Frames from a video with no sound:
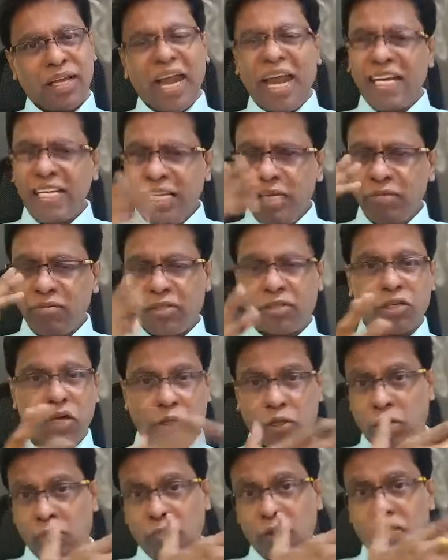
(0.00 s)
Any
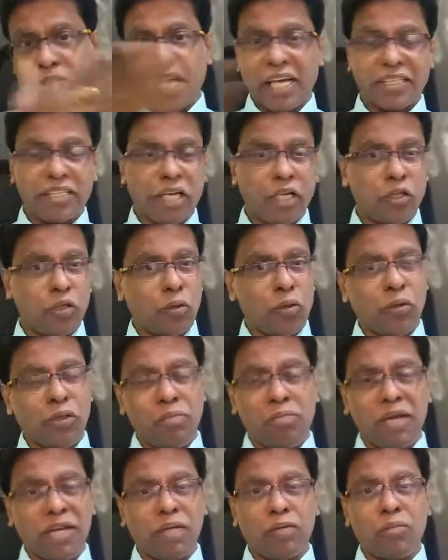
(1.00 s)
sort of books, as I told
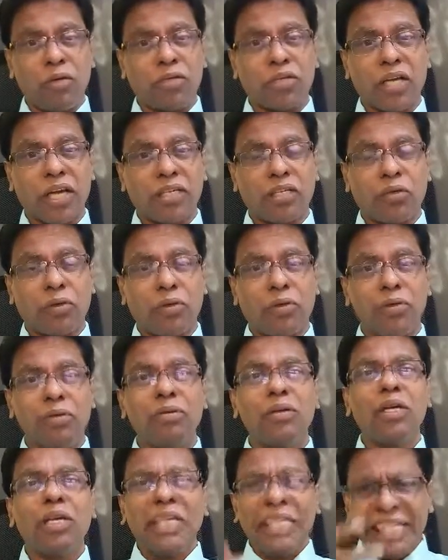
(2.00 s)
you, many books I told
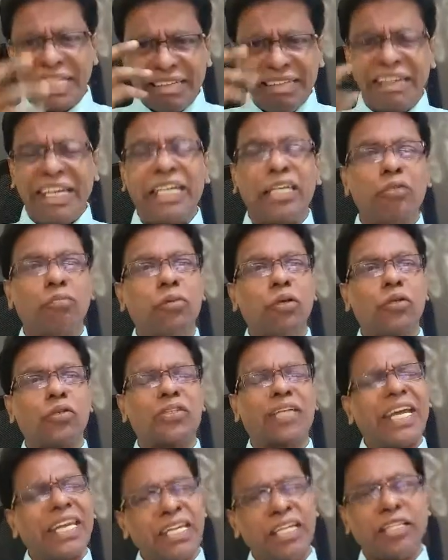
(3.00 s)
you, read
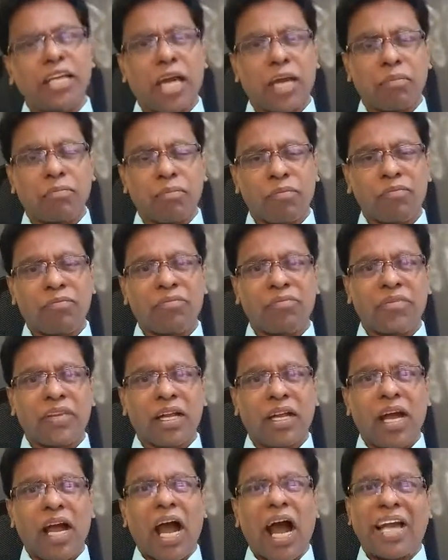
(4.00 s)
books anytime.
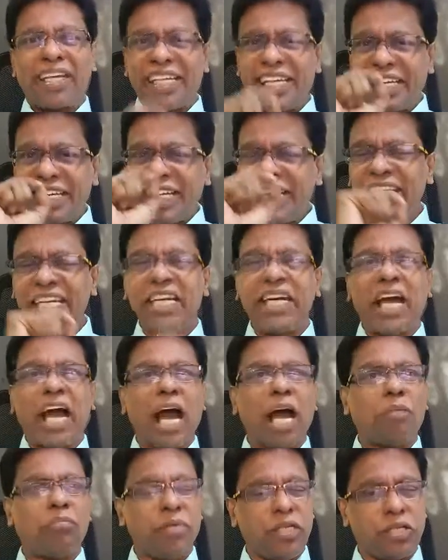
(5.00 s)
And the reading
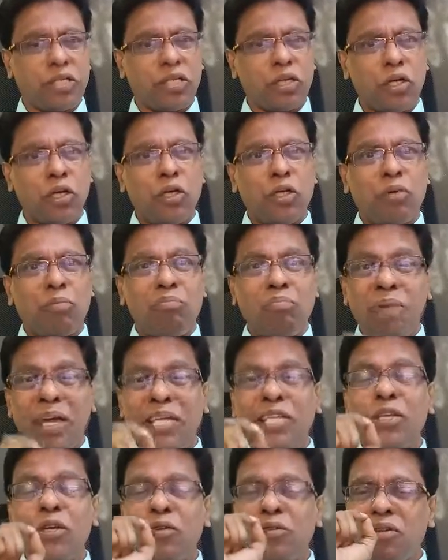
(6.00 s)
habit
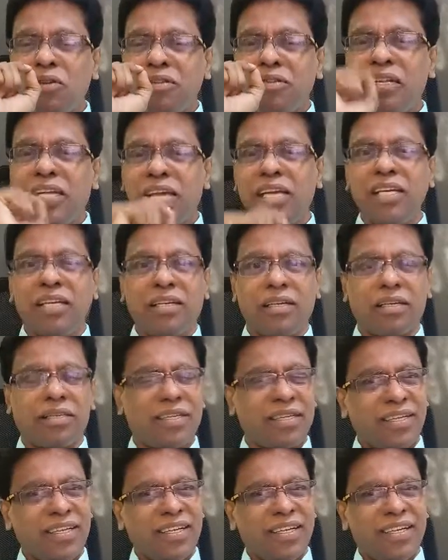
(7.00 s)
makes you to think
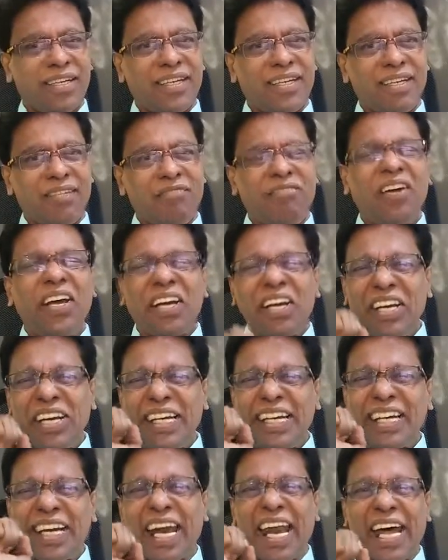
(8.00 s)

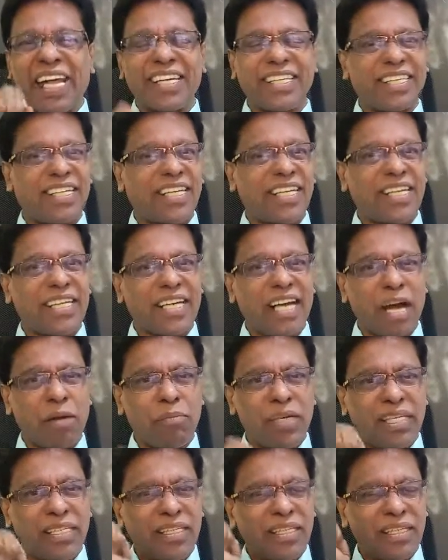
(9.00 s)
very clarity.
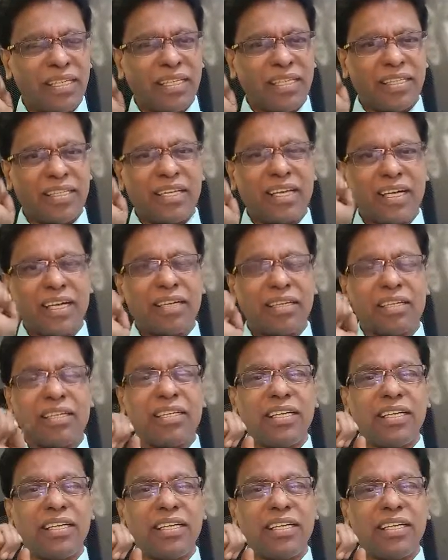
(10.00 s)
The